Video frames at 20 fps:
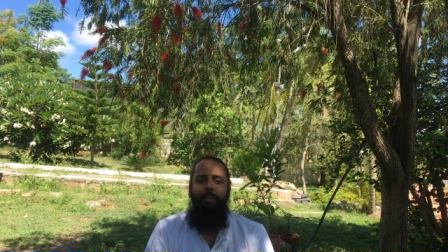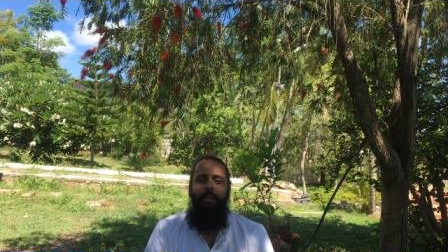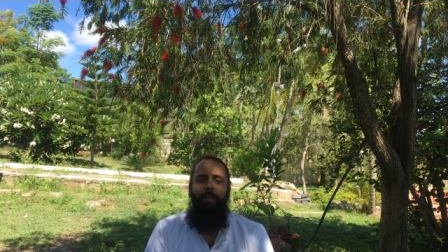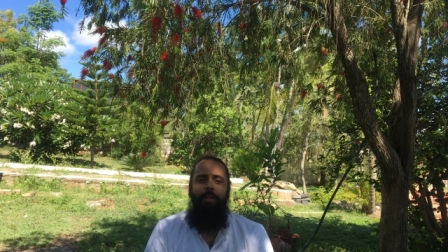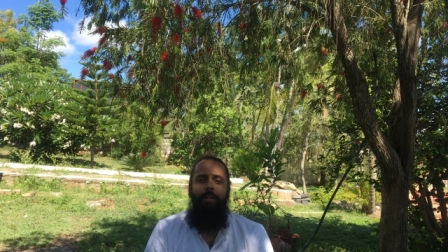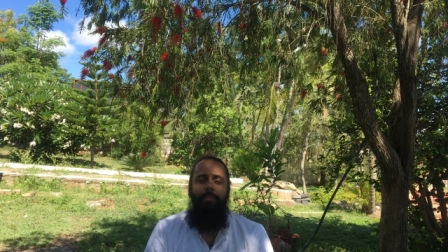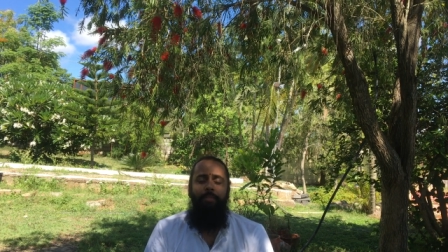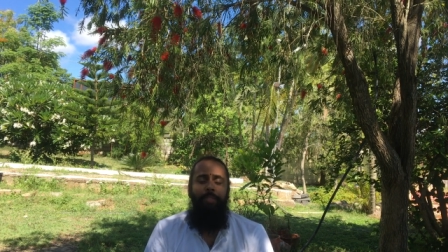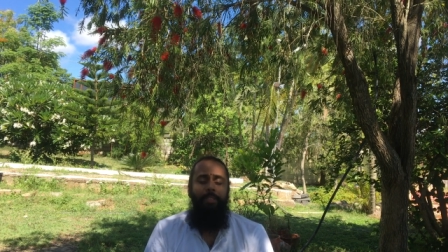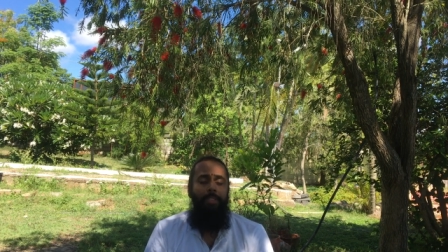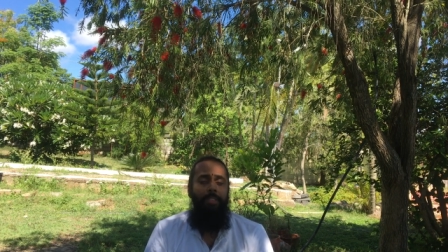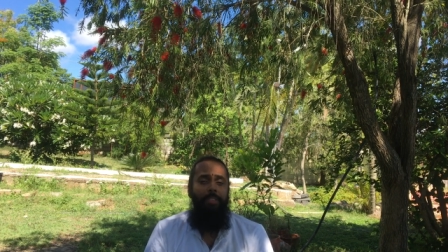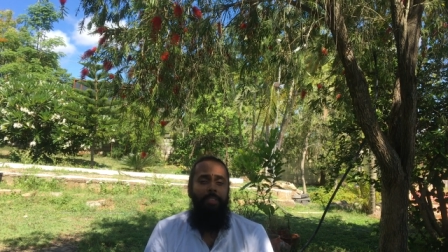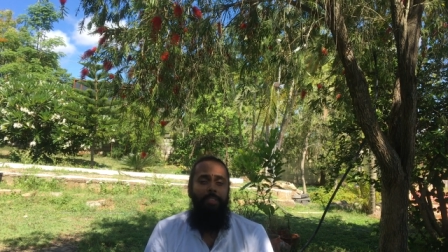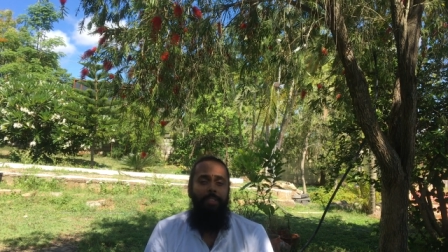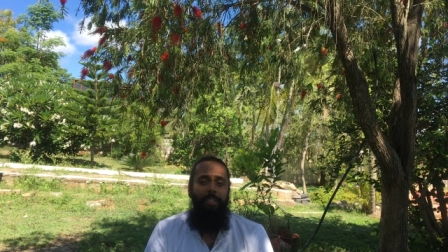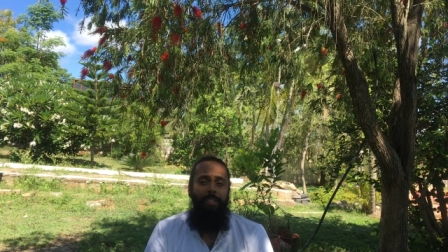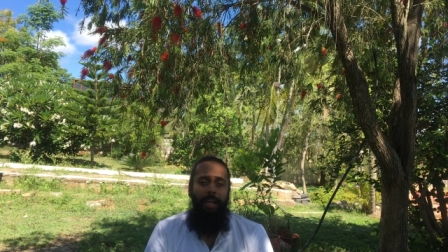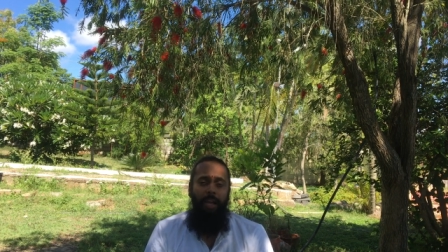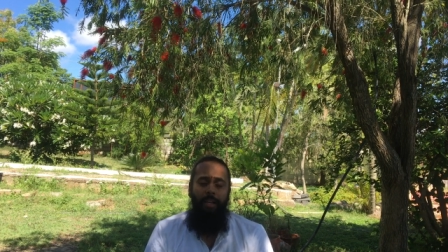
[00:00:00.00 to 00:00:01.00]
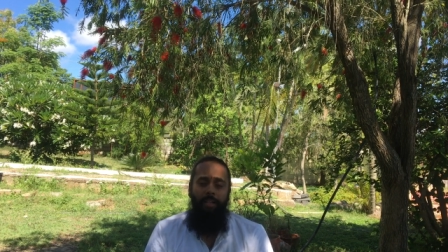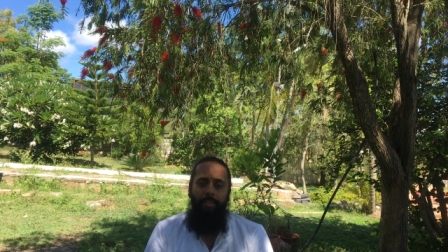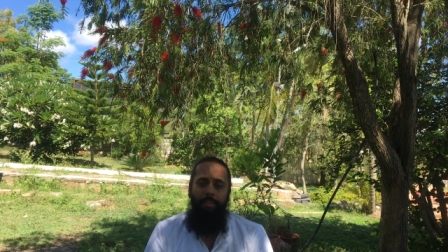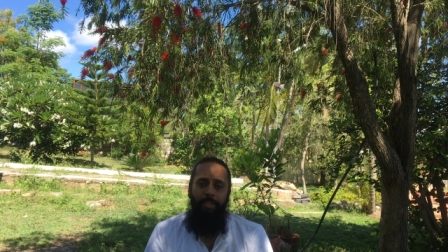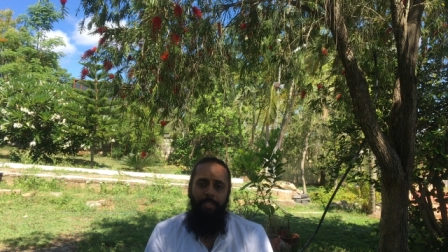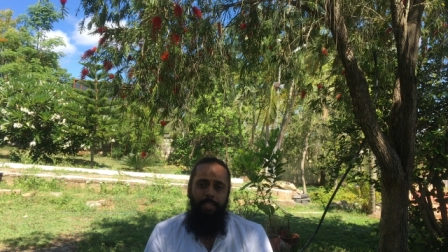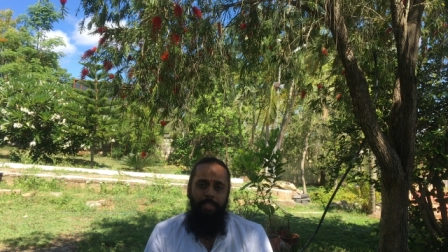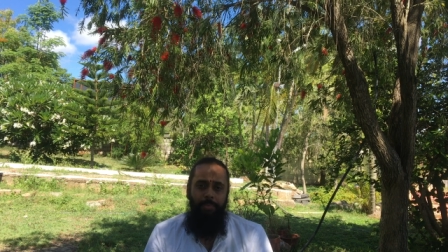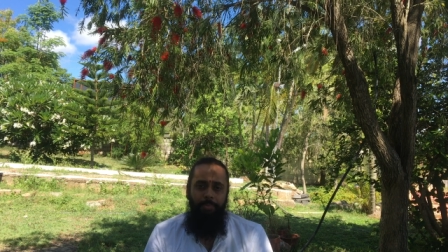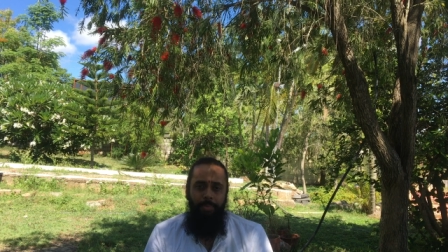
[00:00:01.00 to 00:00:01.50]
uh, results in
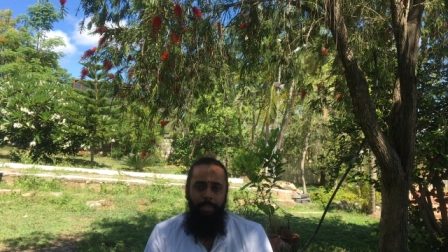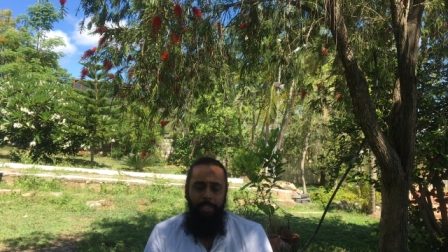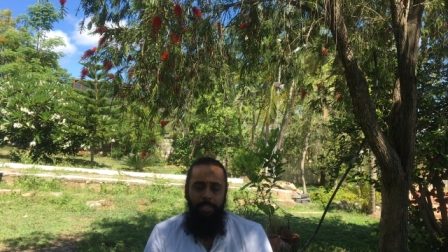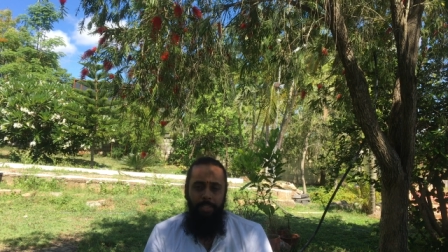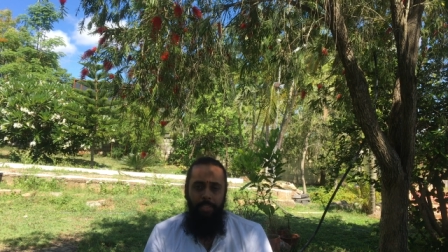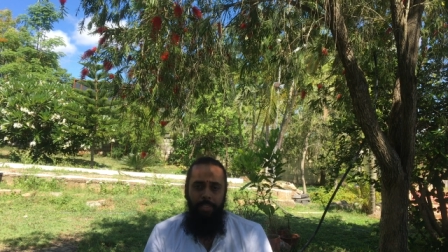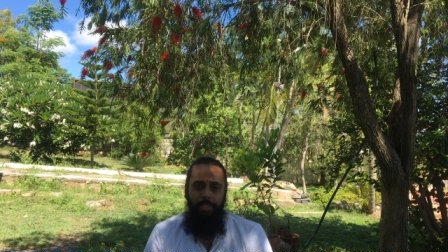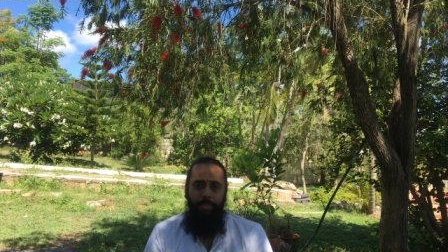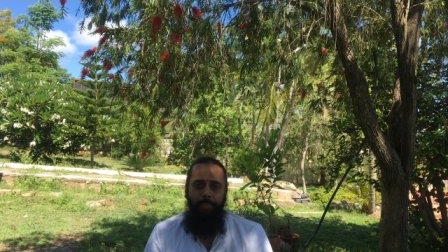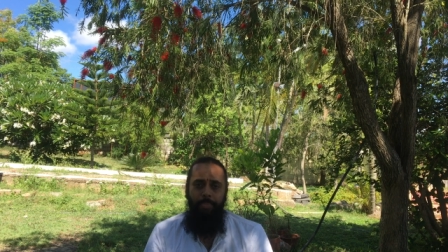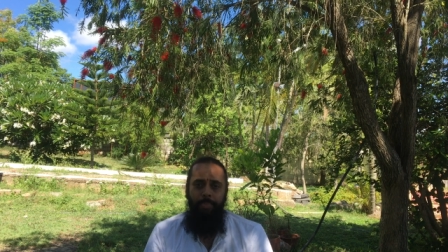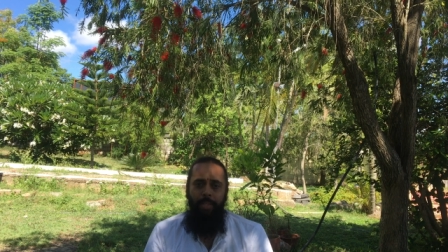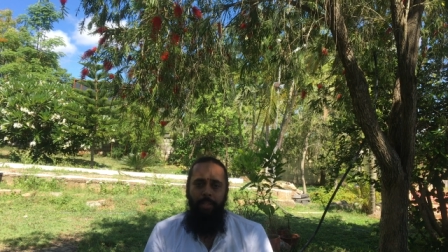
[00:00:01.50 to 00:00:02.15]
aggressiveness,